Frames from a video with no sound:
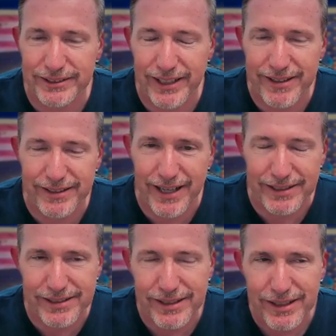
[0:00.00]
I think
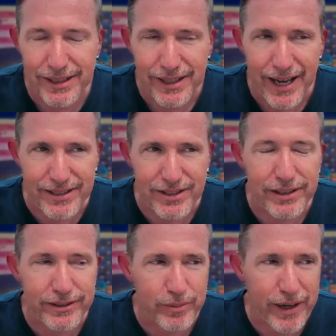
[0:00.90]
that's, as a
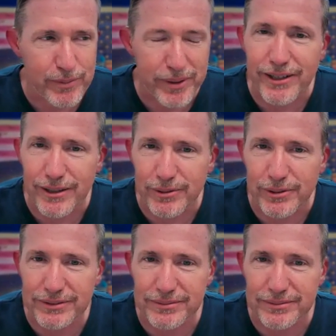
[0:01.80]
leader, we have to be careful.